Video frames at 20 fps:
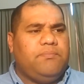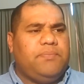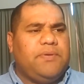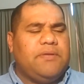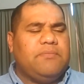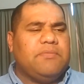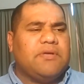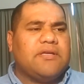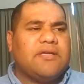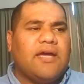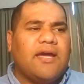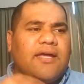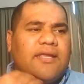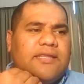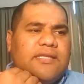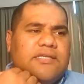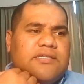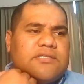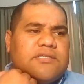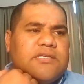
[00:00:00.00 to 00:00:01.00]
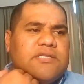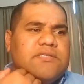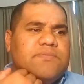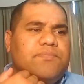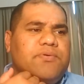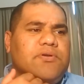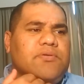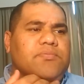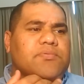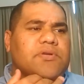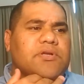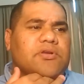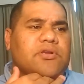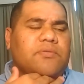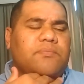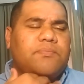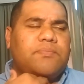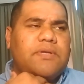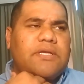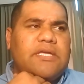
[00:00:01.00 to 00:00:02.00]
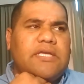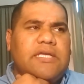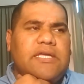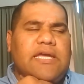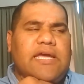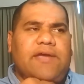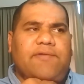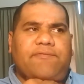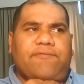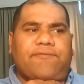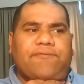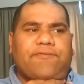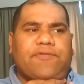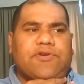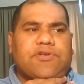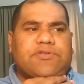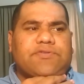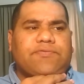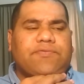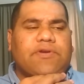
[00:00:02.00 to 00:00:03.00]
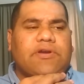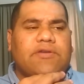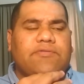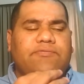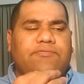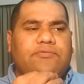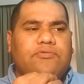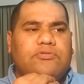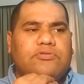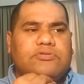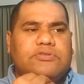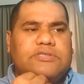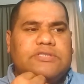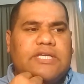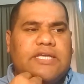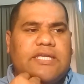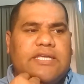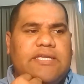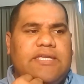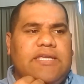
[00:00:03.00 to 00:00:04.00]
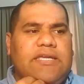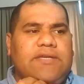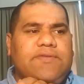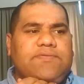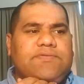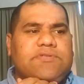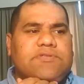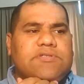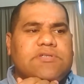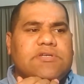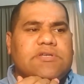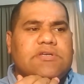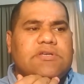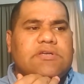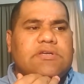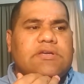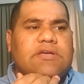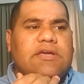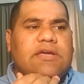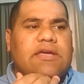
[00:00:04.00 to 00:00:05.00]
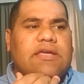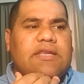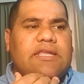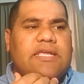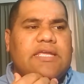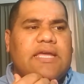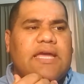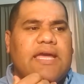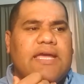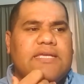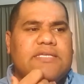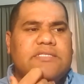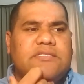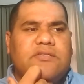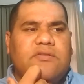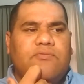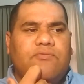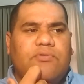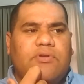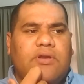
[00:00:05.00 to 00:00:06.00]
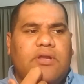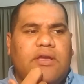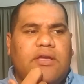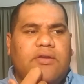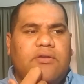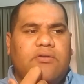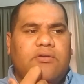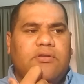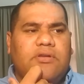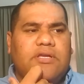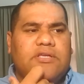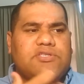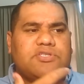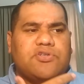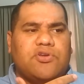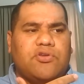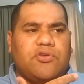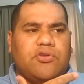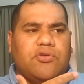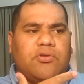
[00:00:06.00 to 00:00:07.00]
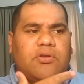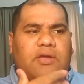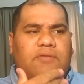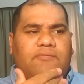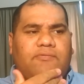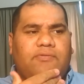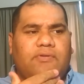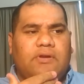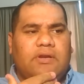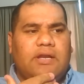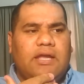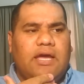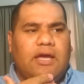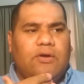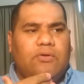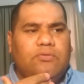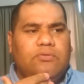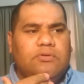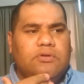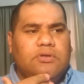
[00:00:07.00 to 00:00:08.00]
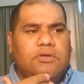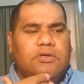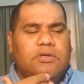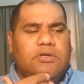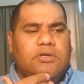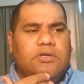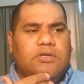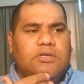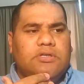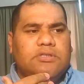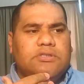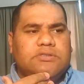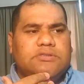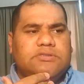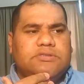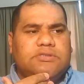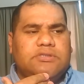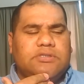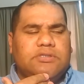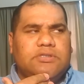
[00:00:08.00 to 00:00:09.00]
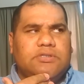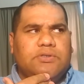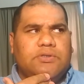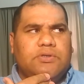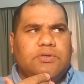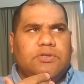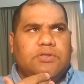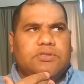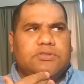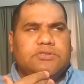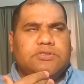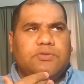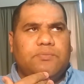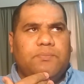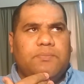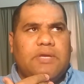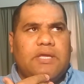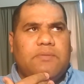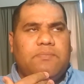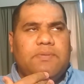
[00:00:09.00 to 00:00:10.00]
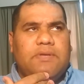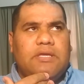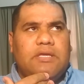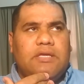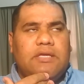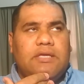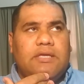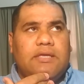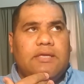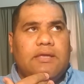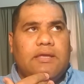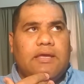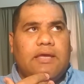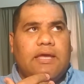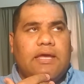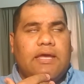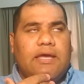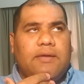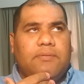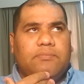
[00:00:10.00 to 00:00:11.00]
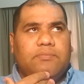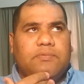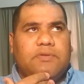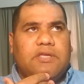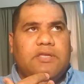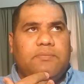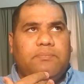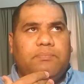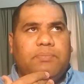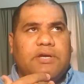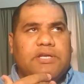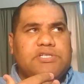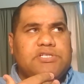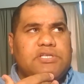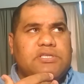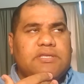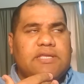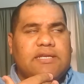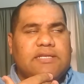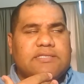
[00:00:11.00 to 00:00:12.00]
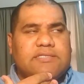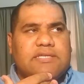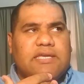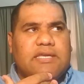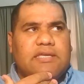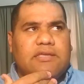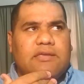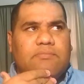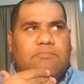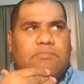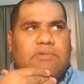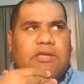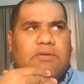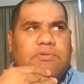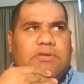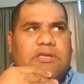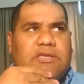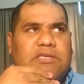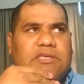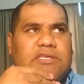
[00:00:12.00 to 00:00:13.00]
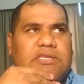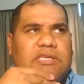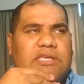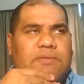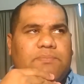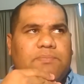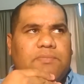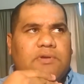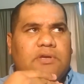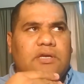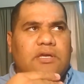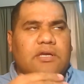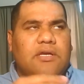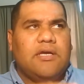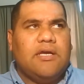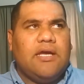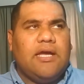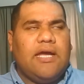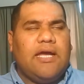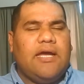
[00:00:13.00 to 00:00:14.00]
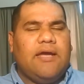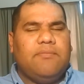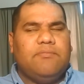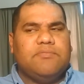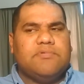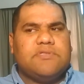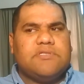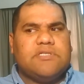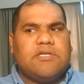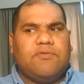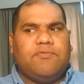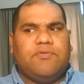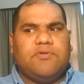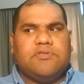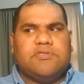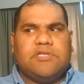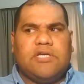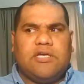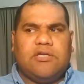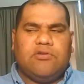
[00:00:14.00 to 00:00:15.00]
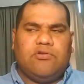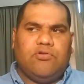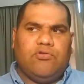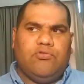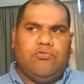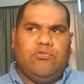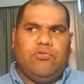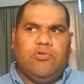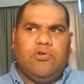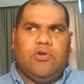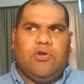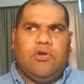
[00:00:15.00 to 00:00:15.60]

McCarthy is probably going to be at first five for St. Kev's, and he has to rely on Antonio and Folau to maybe keep punching that attack and maybe keep South Otago